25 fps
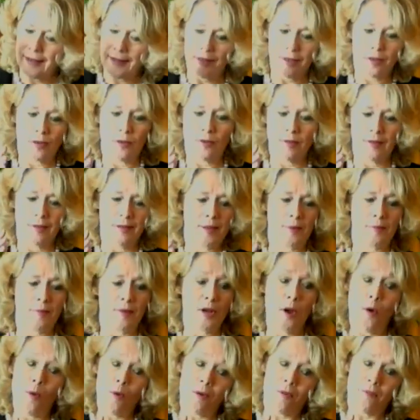you know, like we
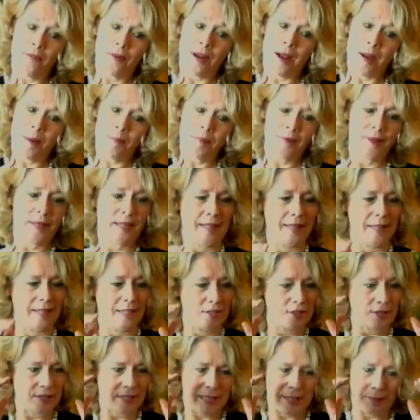know of a company
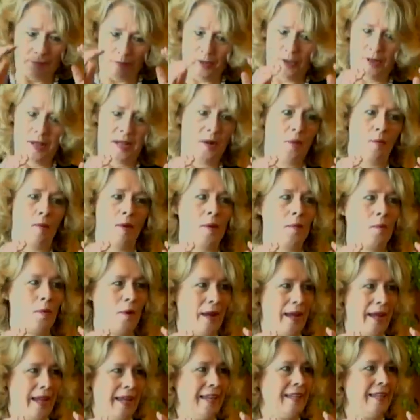that just kept looking one
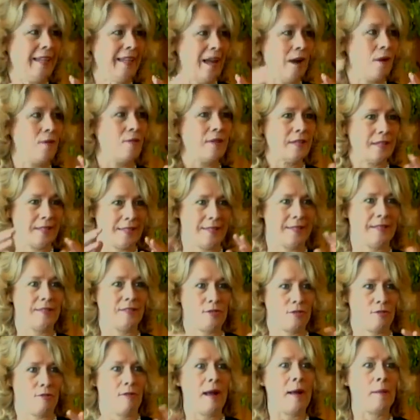way and now it's
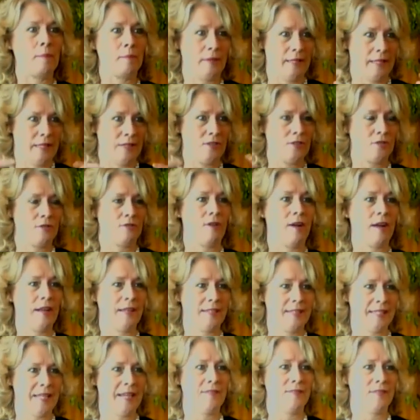scrambling to try
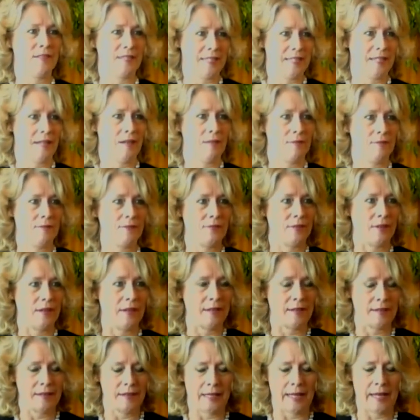and save itself.
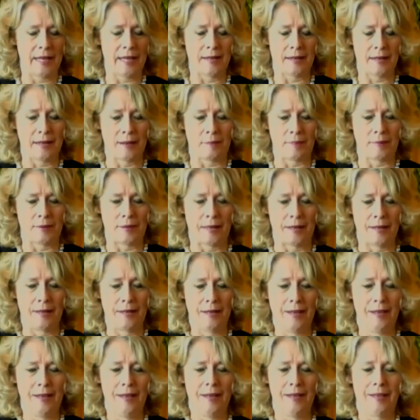Uh, Canadian They're in company. Nigeria now.
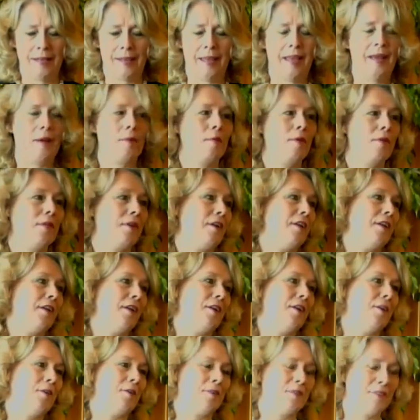Yeah, well, there you
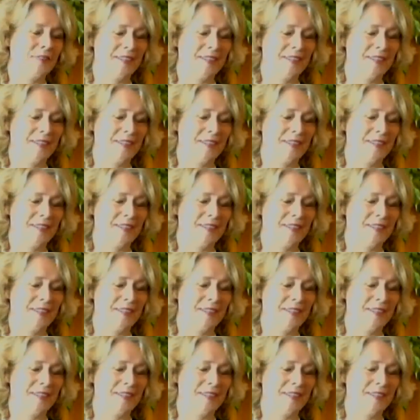go.